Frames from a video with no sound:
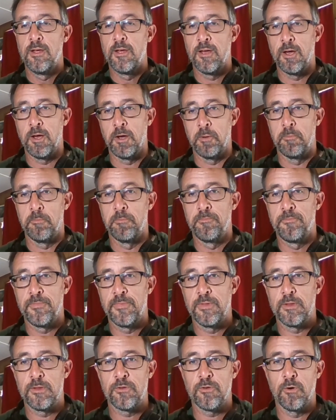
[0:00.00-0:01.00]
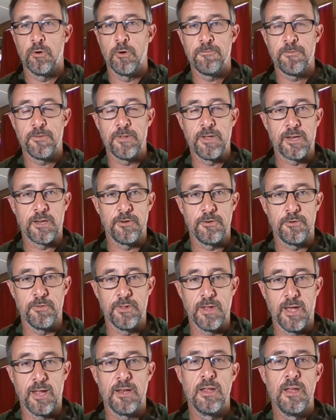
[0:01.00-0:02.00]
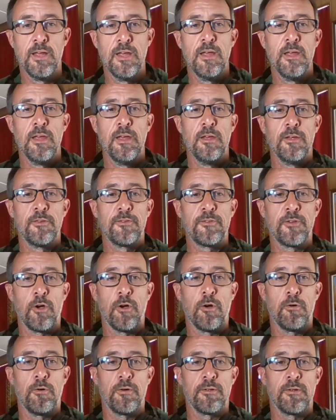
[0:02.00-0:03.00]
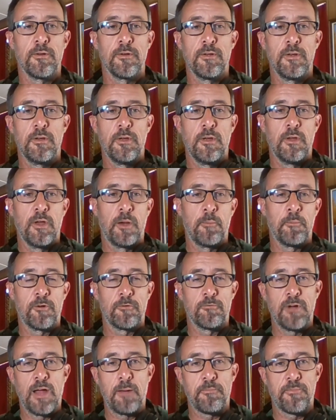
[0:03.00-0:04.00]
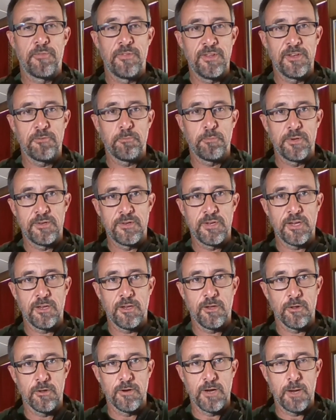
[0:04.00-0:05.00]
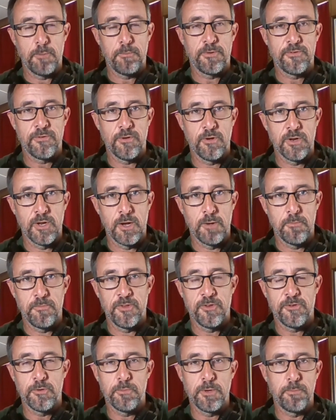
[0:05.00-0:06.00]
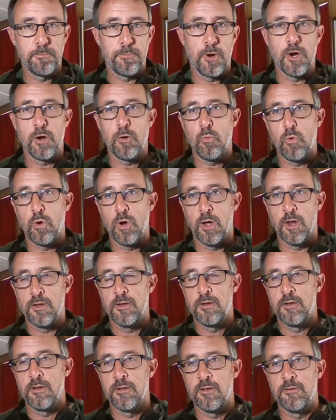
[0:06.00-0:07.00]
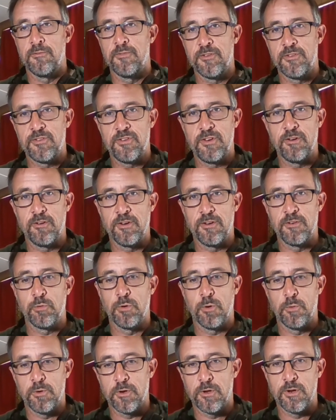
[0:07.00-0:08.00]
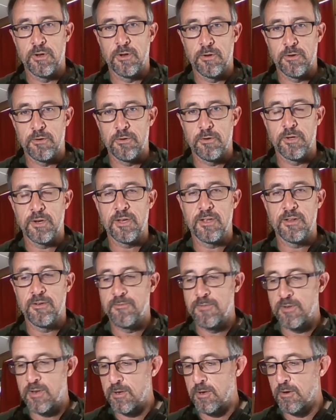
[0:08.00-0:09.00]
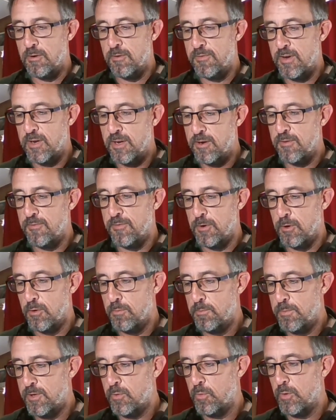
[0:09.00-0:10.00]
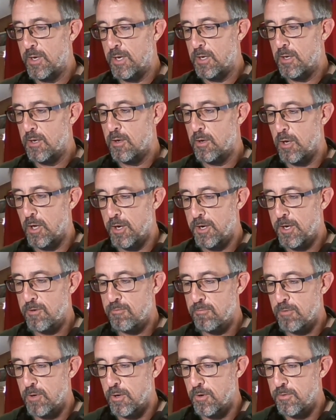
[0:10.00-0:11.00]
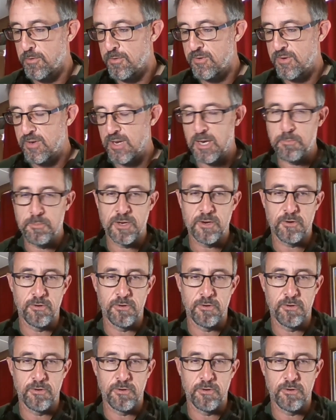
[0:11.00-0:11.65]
hopefully I can do that. So I'm going to wrap this particular episode up. This will be part 1 of the series where we're going to look at a video of an interview between Larken Rose, Dan